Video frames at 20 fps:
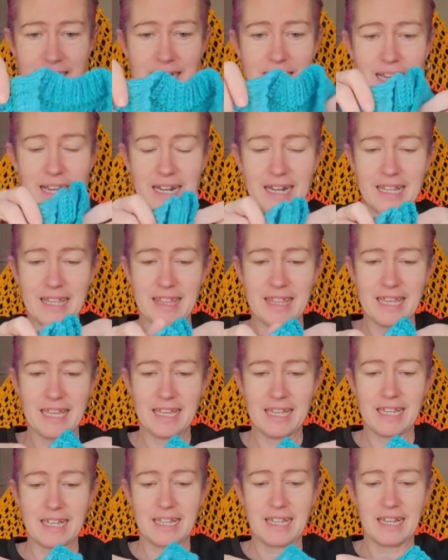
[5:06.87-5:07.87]
And I
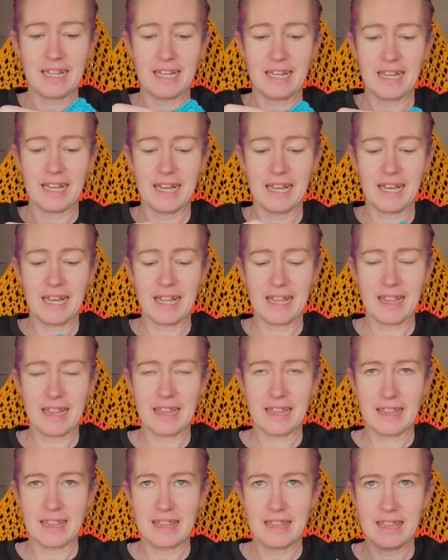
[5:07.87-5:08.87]
think
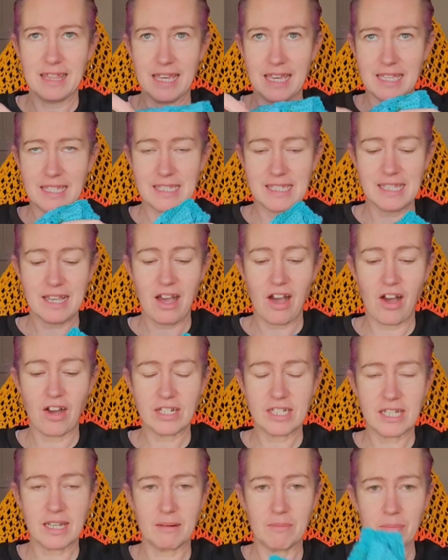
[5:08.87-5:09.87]
this
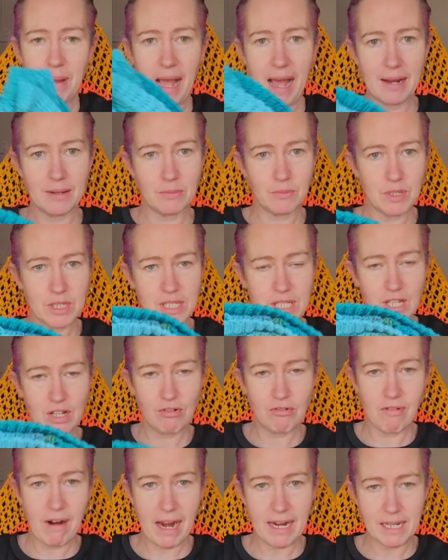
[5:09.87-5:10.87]
cardigan pattern was the
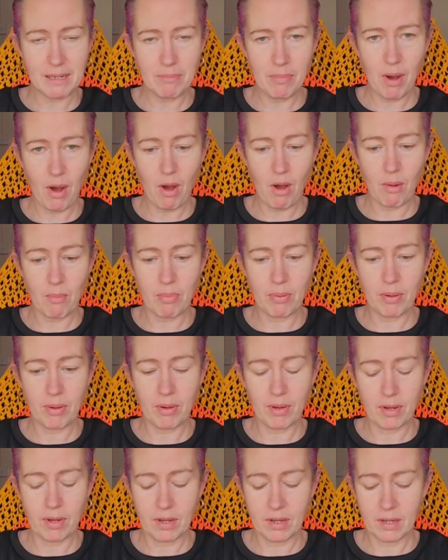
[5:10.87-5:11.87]
Granny Pop
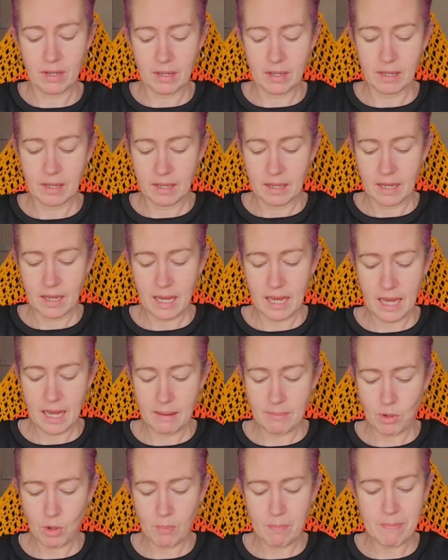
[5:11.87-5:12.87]

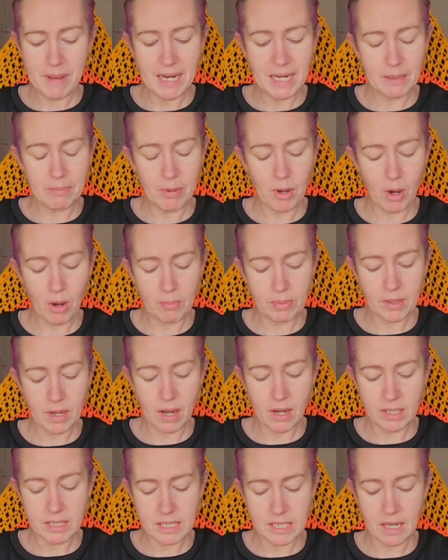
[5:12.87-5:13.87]
or mini pop
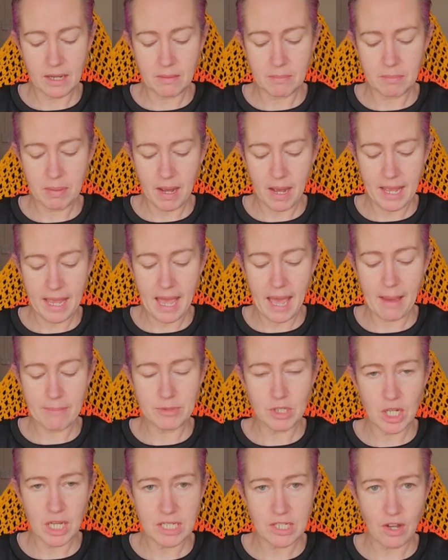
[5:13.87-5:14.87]
cardigan by
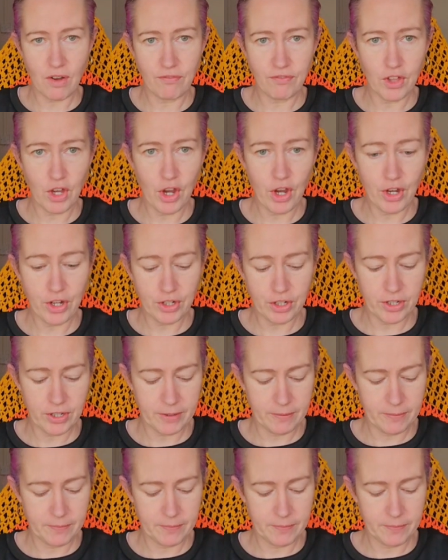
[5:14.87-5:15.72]
MJ's Off the Hook.